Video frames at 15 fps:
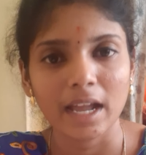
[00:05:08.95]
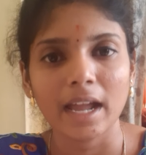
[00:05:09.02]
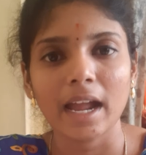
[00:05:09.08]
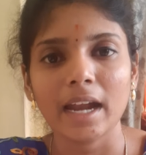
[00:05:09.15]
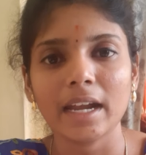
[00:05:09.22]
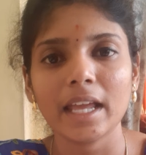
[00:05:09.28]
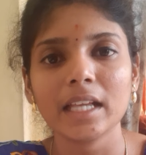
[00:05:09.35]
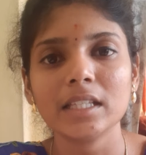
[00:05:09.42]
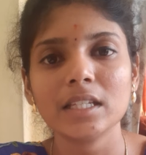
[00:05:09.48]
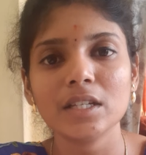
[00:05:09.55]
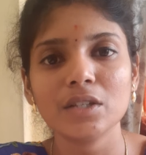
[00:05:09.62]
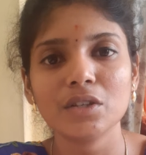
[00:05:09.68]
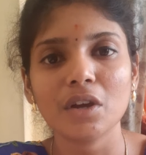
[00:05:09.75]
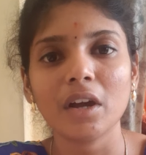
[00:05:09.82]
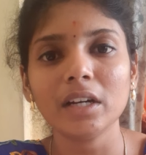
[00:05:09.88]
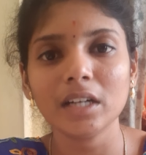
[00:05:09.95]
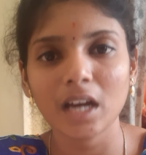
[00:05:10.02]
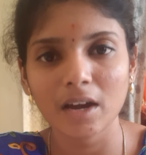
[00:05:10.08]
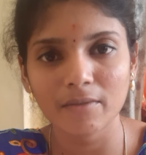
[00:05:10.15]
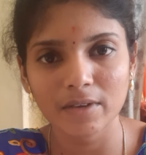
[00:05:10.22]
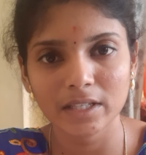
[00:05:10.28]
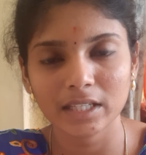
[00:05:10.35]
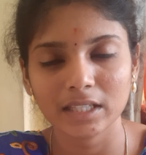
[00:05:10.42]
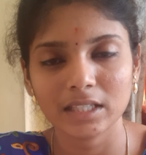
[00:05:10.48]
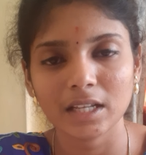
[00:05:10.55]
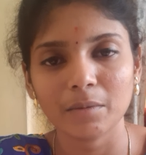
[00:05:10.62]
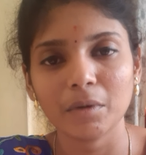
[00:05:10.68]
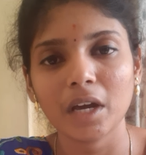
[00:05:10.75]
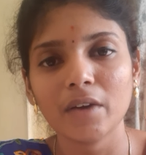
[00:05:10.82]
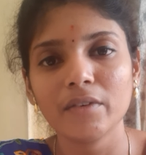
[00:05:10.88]
And next is your nervous
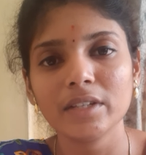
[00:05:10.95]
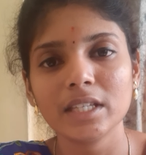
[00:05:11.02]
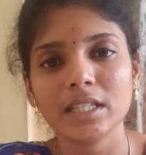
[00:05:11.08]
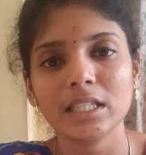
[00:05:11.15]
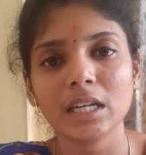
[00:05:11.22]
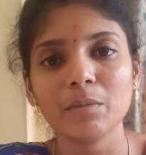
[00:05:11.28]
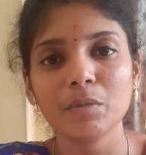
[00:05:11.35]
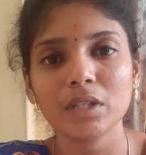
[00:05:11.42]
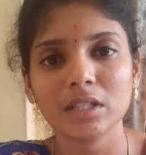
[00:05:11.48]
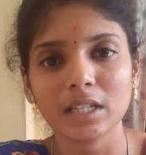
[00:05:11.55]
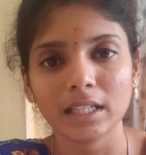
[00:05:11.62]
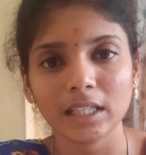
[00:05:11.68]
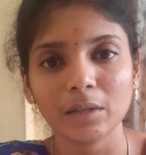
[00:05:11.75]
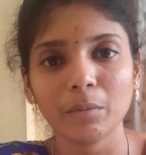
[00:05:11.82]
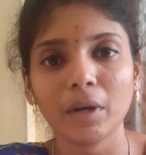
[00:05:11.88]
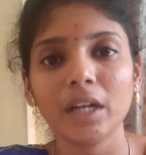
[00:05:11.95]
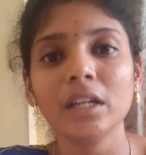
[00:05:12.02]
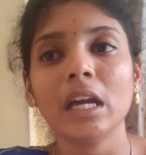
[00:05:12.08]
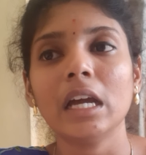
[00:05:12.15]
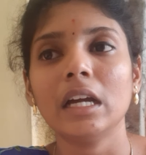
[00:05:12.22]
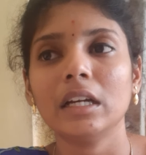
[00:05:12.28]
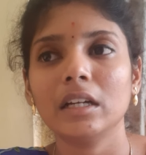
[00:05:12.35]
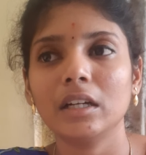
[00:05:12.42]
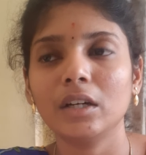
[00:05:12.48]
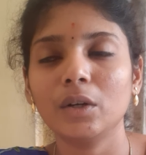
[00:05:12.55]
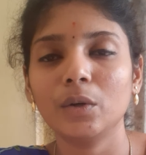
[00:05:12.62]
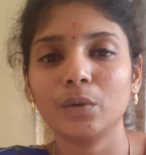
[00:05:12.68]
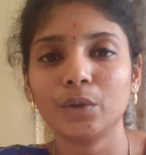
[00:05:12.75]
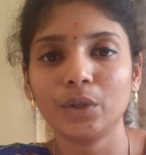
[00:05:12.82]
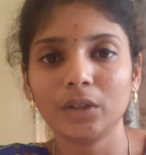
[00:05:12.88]
system. Nervous system is nothing but
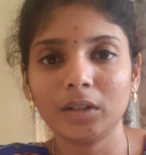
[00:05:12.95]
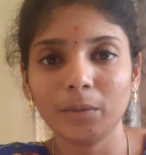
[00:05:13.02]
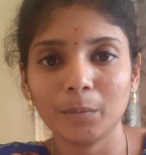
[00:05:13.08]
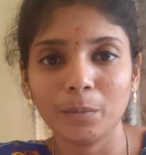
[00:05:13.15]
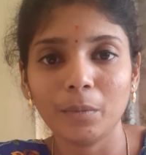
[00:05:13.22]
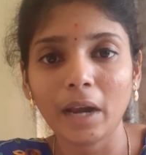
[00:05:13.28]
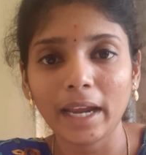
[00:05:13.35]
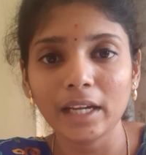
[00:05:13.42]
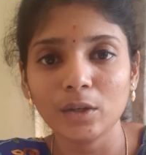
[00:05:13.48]
the brain.